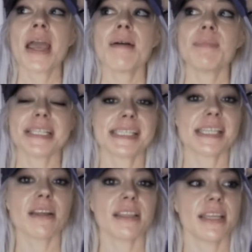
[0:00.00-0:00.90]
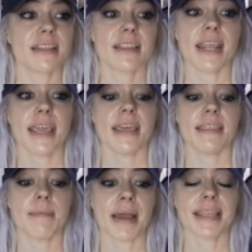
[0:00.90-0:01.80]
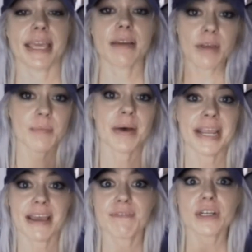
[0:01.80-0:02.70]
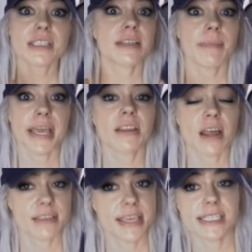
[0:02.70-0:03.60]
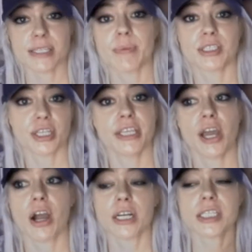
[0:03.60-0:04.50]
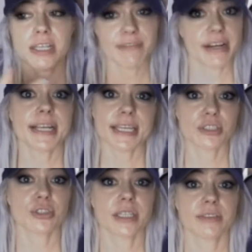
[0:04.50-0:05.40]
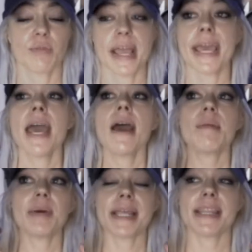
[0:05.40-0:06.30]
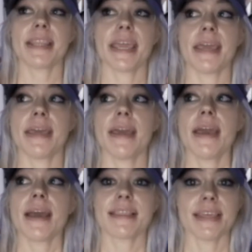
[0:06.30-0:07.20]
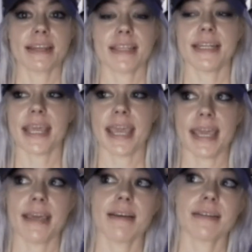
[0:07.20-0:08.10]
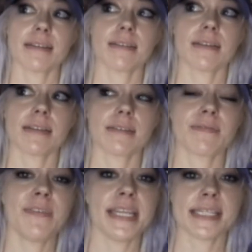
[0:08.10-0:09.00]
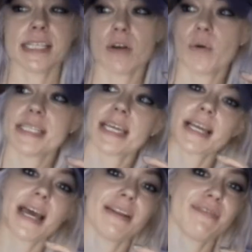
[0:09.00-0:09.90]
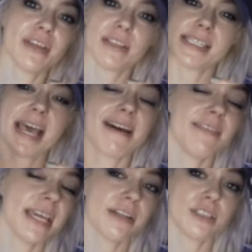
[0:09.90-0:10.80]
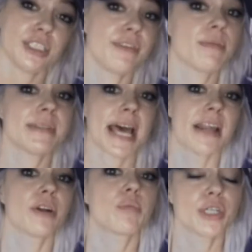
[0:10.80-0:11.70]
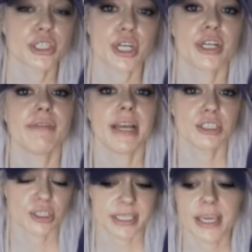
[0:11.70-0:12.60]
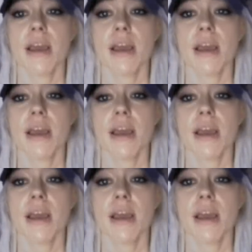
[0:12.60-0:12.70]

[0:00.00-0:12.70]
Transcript: But still, at the end of the day, they might like combine efforts and make a lot of things, especially in the arts, in a very constructive way. But they, at the end of the day, Venus is always going to kind of feel this heavy energy from Saturn, which could eventually